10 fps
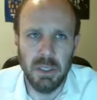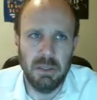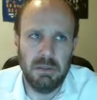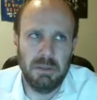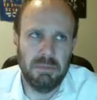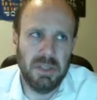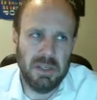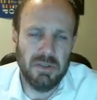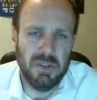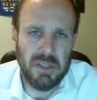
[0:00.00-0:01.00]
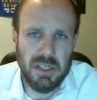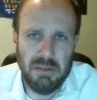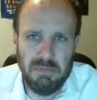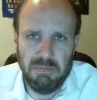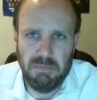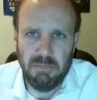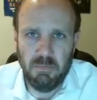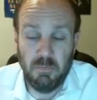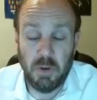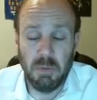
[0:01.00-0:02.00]
they can just kind of,
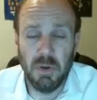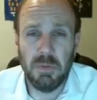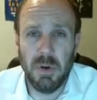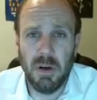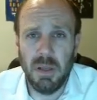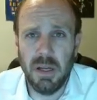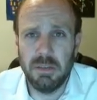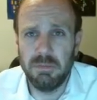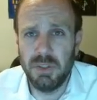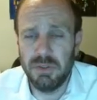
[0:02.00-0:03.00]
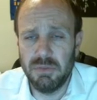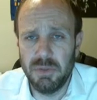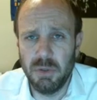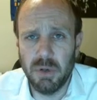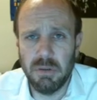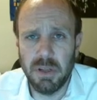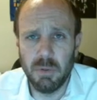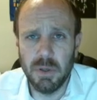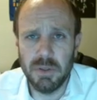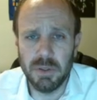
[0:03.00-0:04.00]
for the most part, a lot of them just do whatever they
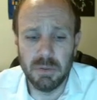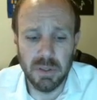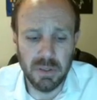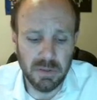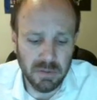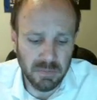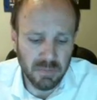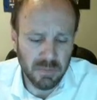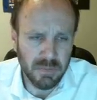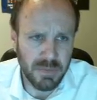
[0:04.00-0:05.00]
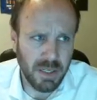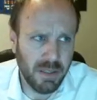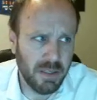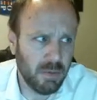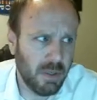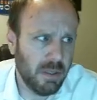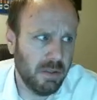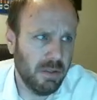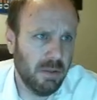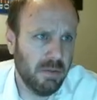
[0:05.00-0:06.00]
want to with it. And that's why
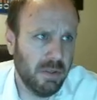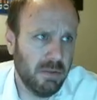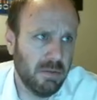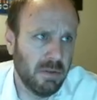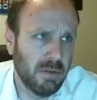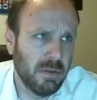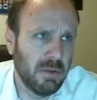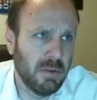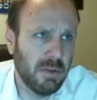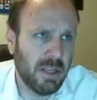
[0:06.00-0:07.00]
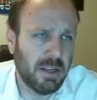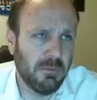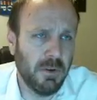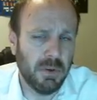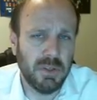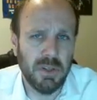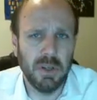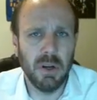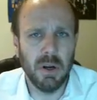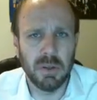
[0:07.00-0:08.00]
they can focus
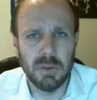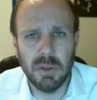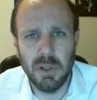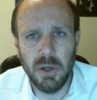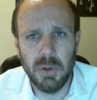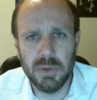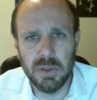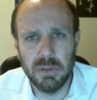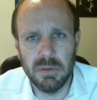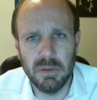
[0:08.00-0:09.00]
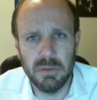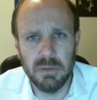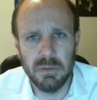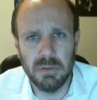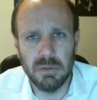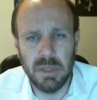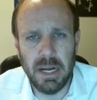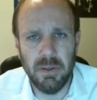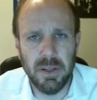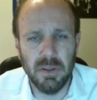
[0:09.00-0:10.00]
on clothes and
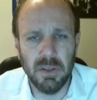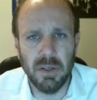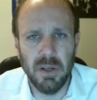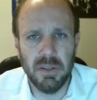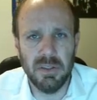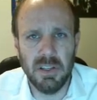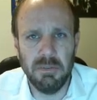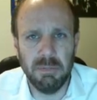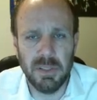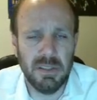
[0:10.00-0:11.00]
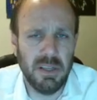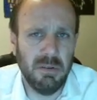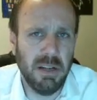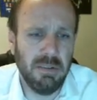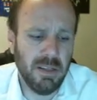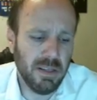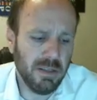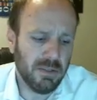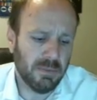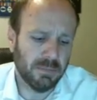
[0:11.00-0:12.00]
how they look and all this stuff because they don't have anything else.